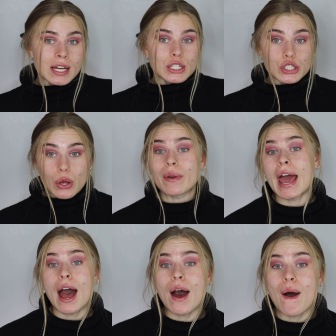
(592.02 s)
So
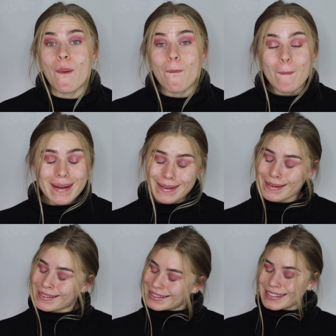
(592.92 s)
now
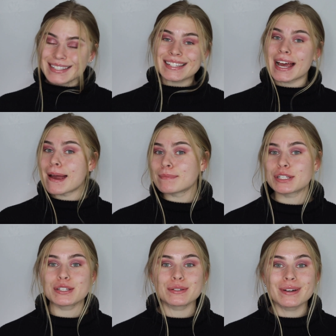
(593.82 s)
it is time
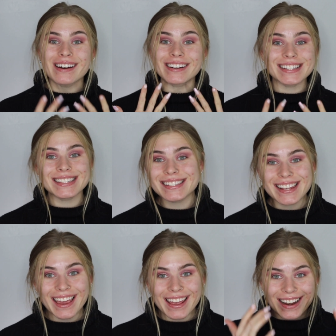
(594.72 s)
to do our
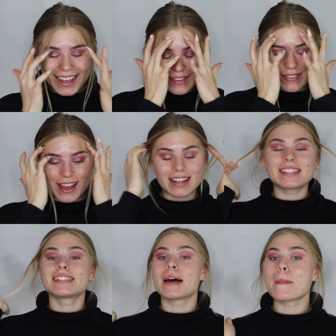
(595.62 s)
skin. I've got
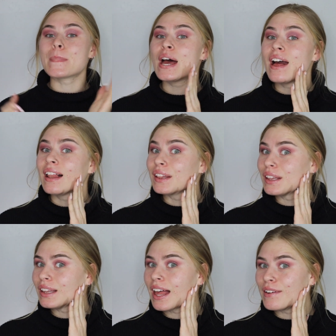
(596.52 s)
some
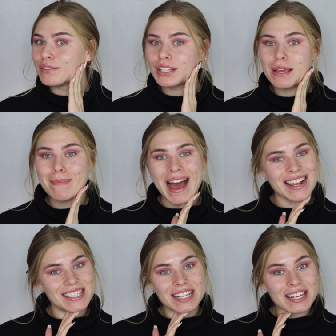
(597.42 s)
lovely
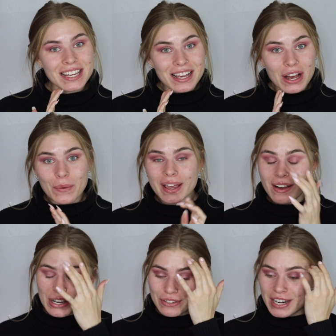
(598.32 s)
maskne going
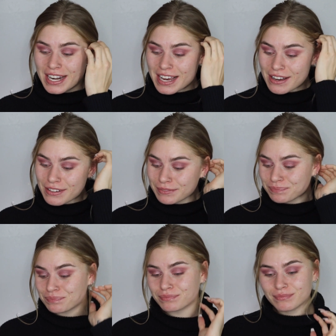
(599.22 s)
on right now.
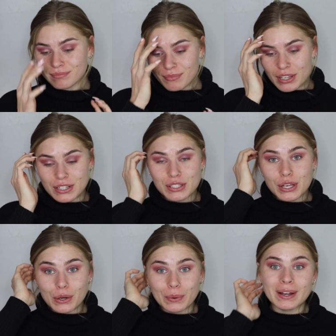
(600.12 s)

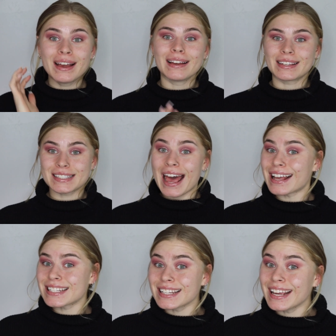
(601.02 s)
So that's
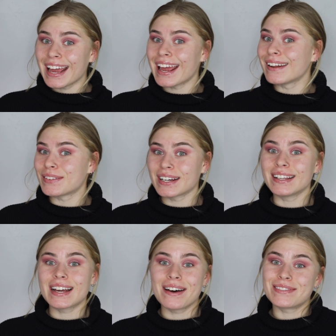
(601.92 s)
excellent, and we're
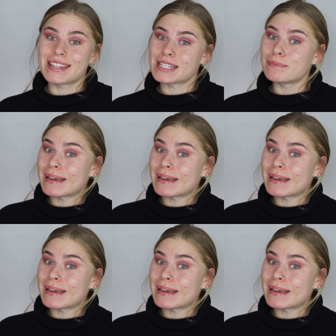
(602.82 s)
gonna cover this